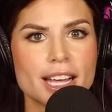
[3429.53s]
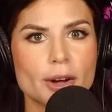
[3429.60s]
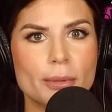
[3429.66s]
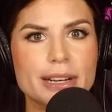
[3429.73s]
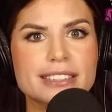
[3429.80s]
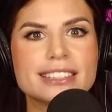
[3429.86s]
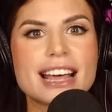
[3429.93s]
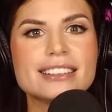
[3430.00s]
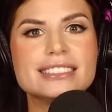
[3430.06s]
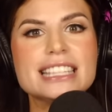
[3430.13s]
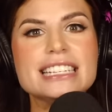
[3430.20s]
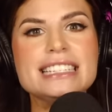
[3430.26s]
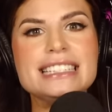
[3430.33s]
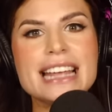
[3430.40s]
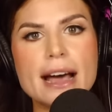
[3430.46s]
We discussed
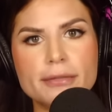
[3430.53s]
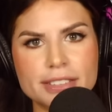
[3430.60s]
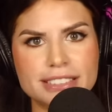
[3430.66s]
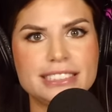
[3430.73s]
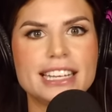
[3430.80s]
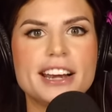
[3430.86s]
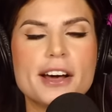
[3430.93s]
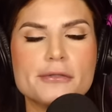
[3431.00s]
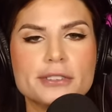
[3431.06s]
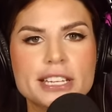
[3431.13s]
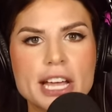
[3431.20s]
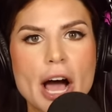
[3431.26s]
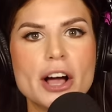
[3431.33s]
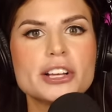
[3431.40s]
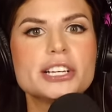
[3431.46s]
the deficit of
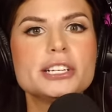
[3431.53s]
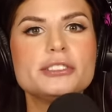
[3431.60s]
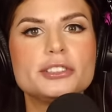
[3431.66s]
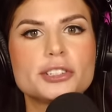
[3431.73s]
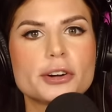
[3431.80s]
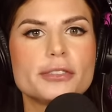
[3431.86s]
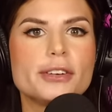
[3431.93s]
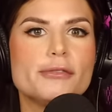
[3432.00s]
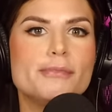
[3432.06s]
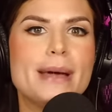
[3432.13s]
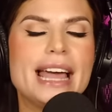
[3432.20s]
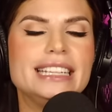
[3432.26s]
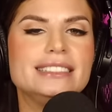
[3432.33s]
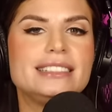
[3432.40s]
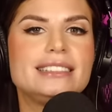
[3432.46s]
young conservative
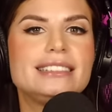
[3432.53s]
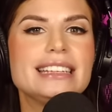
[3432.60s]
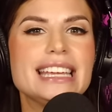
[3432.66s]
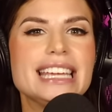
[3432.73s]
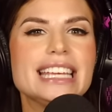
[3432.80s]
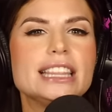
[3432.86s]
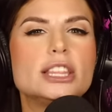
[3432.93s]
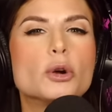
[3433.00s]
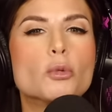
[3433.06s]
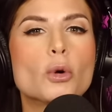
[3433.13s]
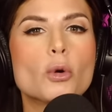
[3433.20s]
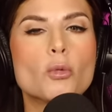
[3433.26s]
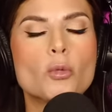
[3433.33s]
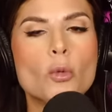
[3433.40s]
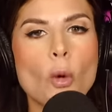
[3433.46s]
men seeing the
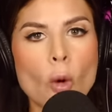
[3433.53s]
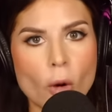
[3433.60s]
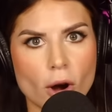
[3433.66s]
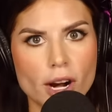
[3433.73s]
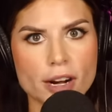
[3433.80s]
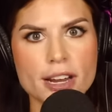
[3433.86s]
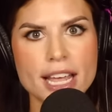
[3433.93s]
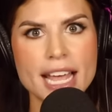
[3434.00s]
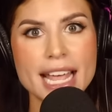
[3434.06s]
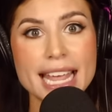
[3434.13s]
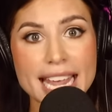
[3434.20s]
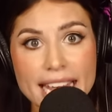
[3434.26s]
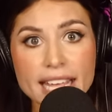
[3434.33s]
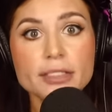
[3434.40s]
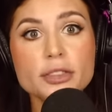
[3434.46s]
reward
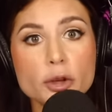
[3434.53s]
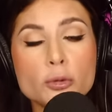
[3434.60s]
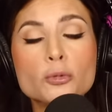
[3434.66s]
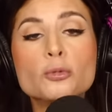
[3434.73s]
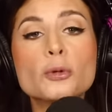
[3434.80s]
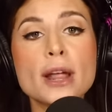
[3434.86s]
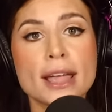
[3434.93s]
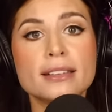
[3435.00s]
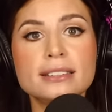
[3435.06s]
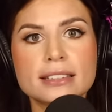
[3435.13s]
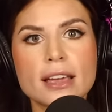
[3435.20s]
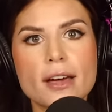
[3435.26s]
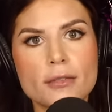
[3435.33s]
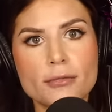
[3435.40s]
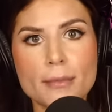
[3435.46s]
in the
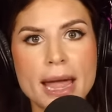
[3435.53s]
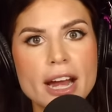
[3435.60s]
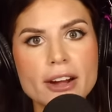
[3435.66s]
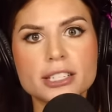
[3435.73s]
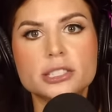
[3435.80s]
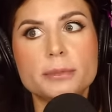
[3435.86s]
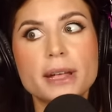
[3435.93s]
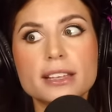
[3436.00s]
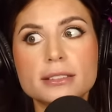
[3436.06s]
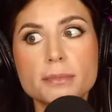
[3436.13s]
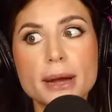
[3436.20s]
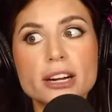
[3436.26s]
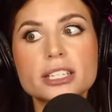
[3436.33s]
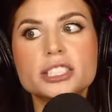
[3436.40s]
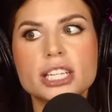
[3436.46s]
risk of marriage because
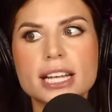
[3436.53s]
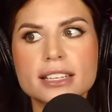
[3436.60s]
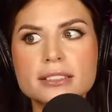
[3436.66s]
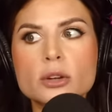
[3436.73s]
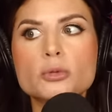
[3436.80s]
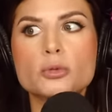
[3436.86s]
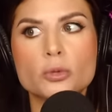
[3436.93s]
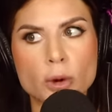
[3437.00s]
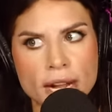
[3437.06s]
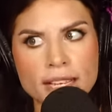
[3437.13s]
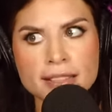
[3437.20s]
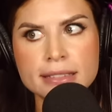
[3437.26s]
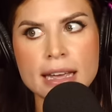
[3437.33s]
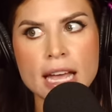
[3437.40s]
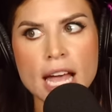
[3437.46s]
marriage is a
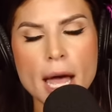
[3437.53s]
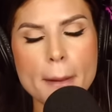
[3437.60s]
risk,